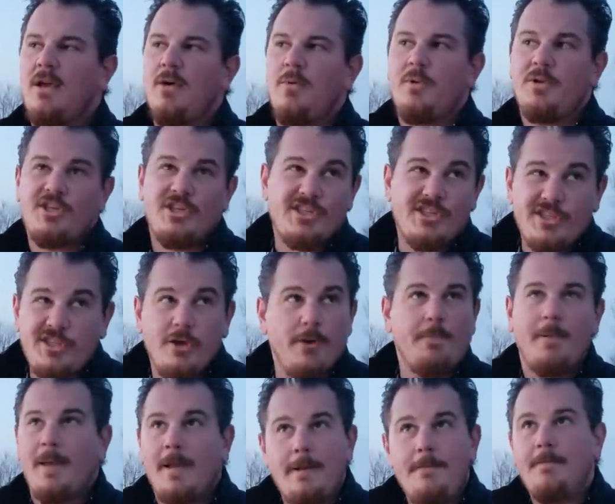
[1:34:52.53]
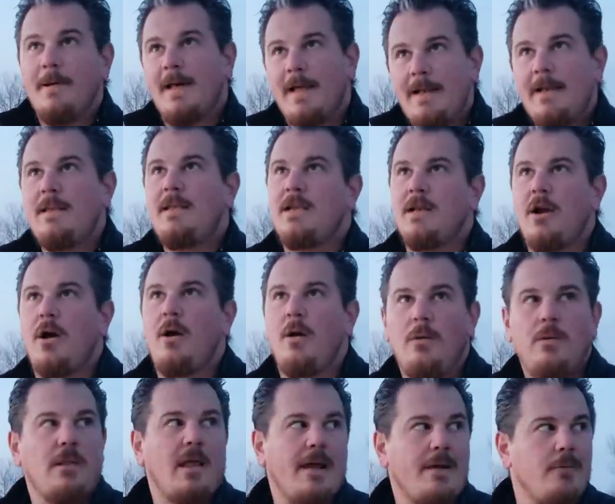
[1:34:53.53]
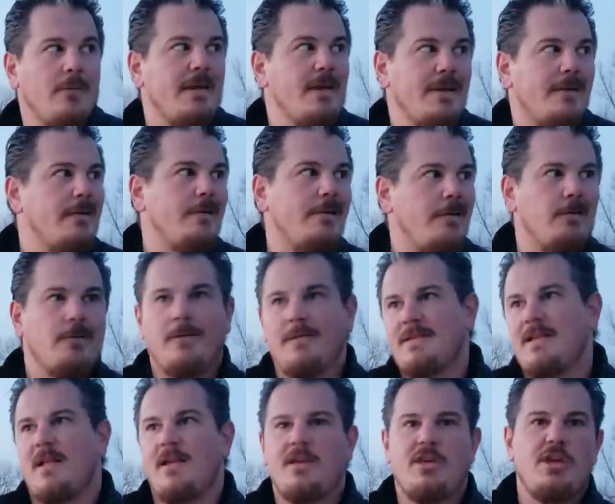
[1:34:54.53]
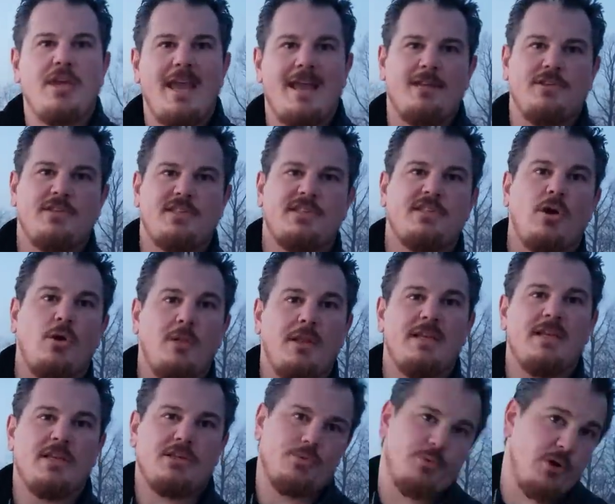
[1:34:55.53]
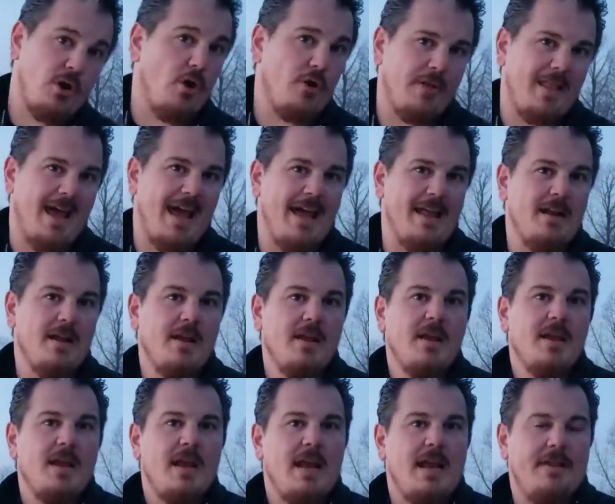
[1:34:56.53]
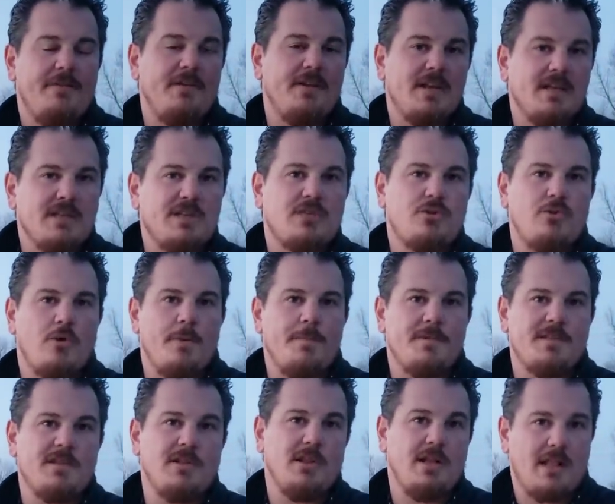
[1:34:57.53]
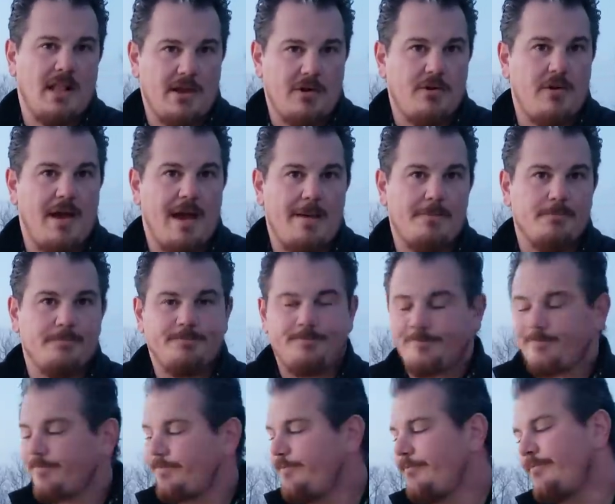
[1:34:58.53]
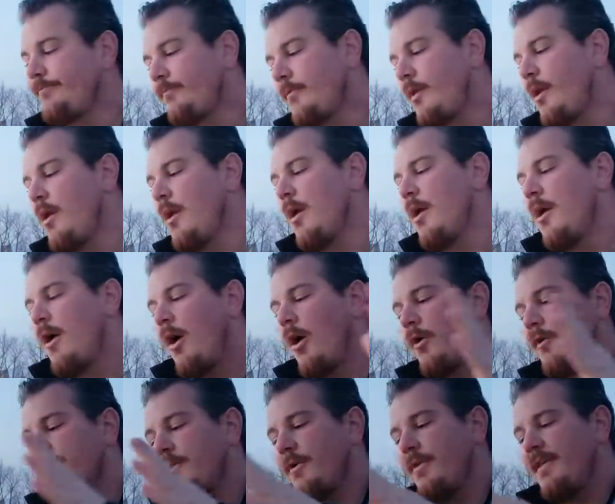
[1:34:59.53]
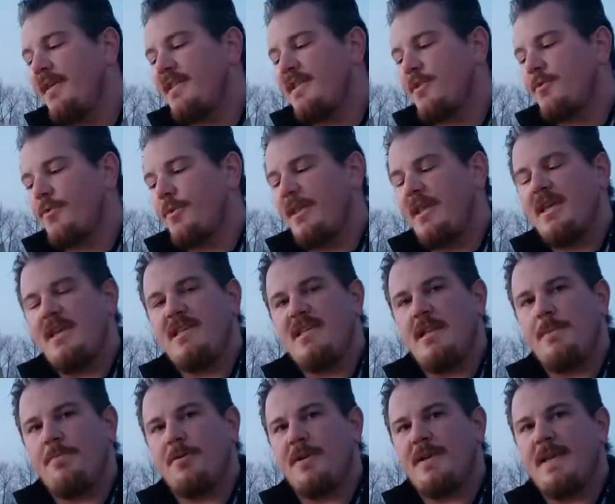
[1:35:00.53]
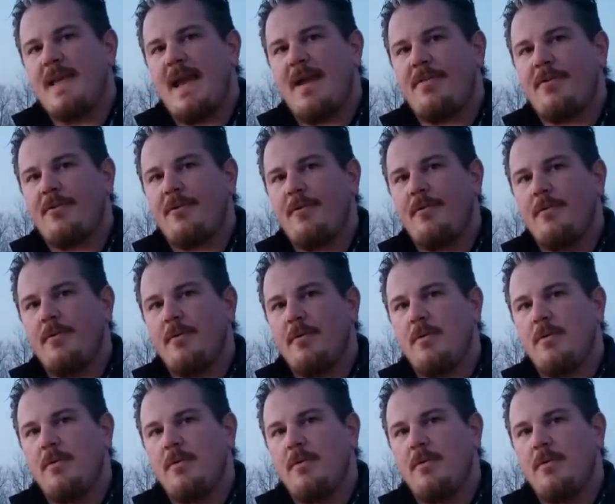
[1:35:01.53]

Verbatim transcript: Which is stupid, but you know, like what are you gonna do? It's not like you can't just totally disregard that. And if it does screw up, it's gonna look like crap. Also, this is really easy to put together.